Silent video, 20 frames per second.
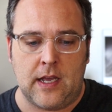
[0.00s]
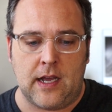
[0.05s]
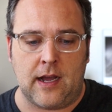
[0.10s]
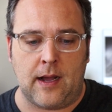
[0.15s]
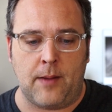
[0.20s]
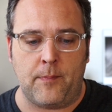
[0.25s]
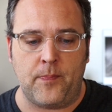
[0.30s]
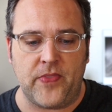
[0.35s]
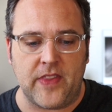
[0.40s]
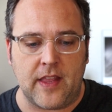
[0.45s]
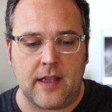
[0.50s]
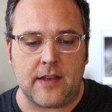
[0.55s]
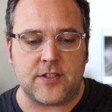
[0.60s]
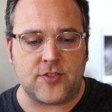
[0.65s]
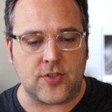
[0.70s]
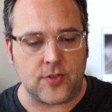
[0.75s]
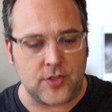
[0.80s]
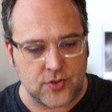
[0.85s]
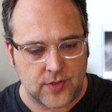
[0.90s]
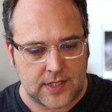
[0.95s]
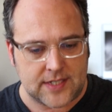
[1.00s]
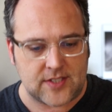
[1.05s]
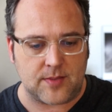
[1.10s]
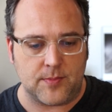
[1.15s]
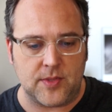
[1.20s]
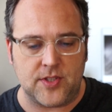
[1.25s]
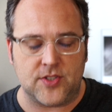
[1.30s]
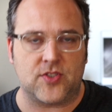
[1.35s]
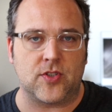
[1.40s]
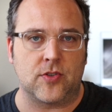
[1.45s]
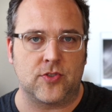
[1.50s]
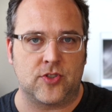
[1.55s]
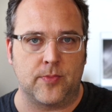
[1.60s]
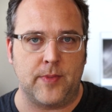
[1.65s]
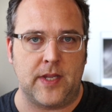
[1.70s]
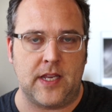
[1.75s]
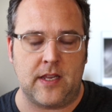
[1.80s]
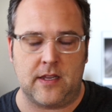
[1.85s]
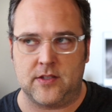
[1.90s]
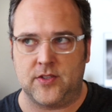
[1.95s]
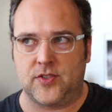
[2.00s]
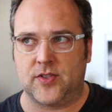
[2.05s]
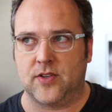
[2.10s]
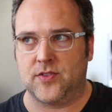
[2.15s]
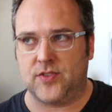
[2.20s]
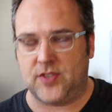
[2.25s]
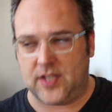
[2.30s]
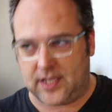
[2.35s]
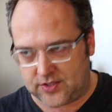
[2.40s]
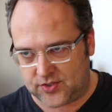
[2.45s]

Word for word: Um, to address some of the social media concerns,